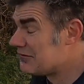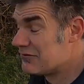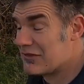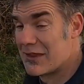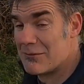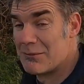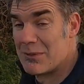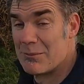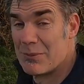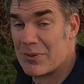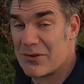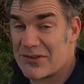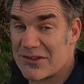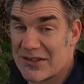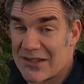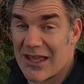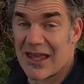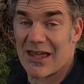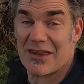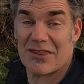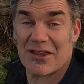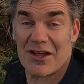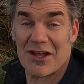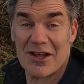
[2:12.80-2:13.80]
if they've been put
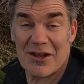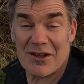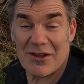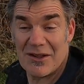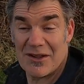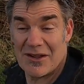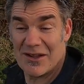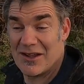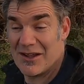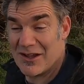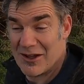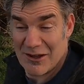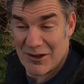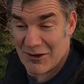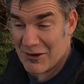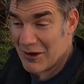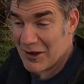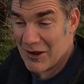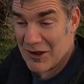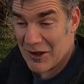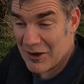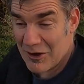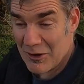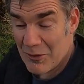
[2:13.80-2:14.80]
together
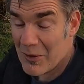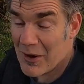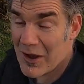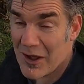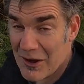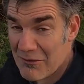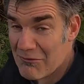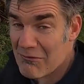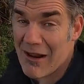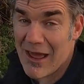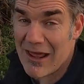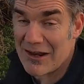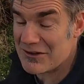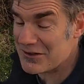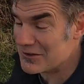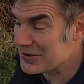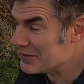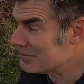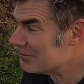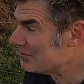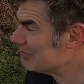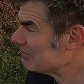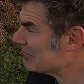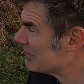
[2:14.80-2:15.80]
quite at
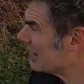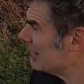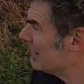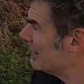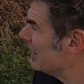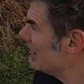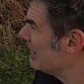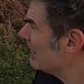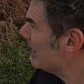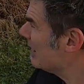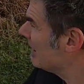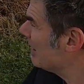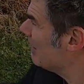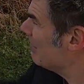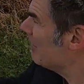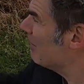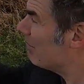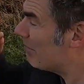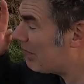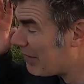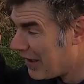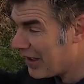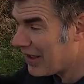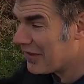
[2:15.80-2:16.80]
random,
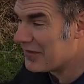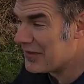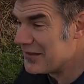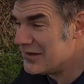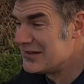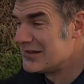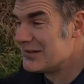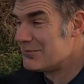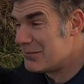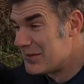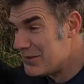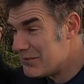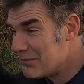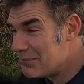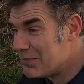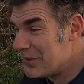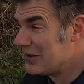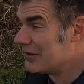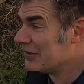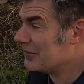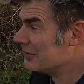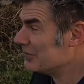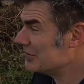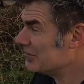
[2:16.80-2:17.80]
but these have been
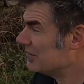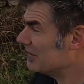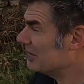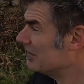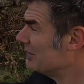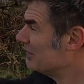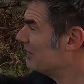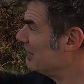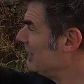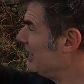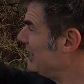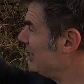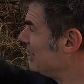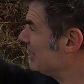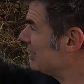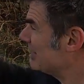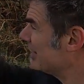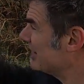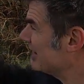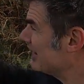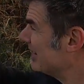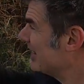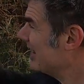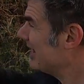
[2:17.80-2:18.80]
built with
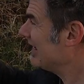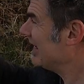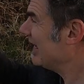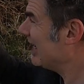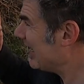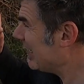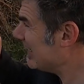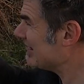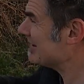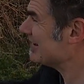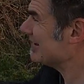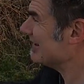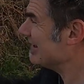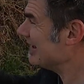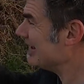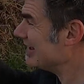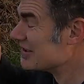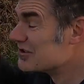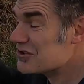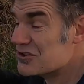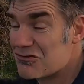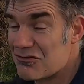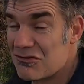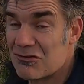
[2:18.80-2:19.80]
actually
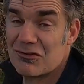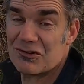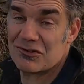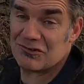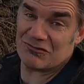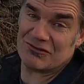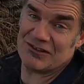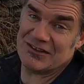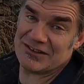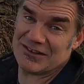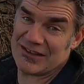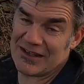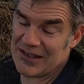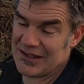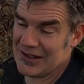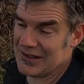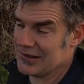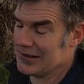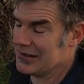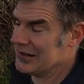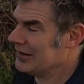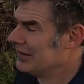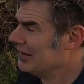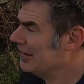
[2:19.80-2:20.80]
extraordinary skill,
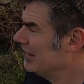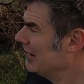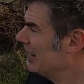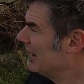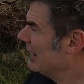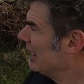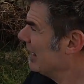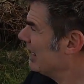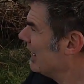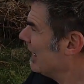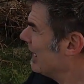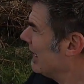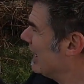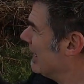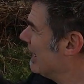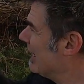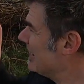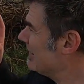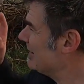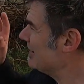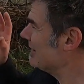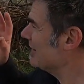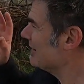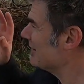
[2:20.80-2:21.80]

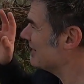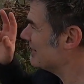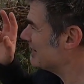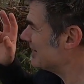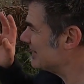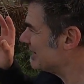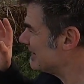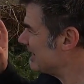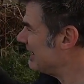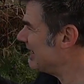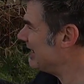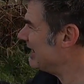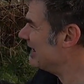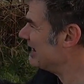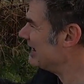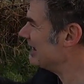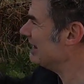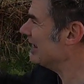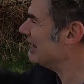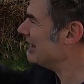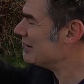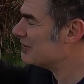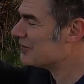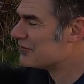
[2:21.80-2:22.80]
and the skill
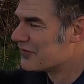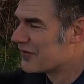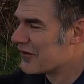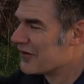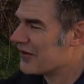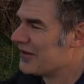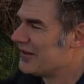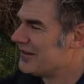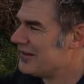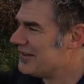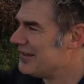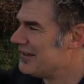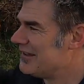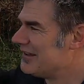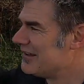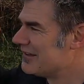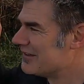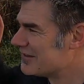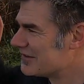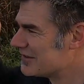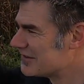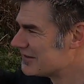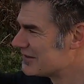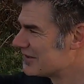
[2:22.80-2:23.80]
is finding
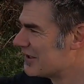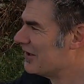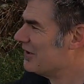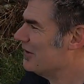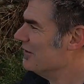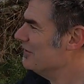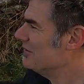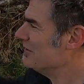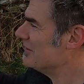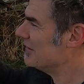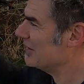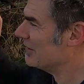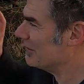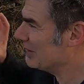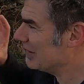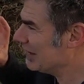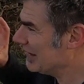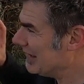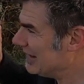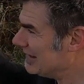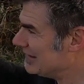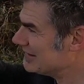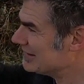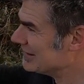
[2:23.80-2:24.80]
the stones that will
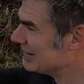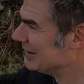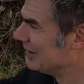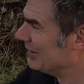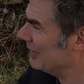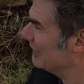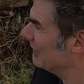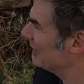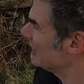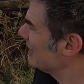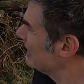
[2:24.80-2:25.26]
interlock